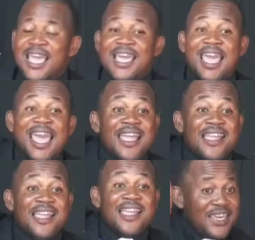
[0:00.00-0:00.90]
A
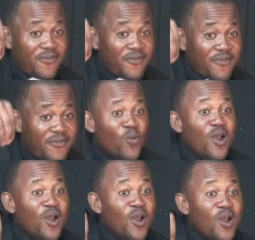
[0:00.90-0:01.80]
thief will
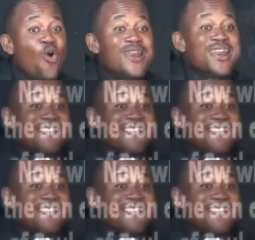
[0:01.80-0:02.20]
want a honest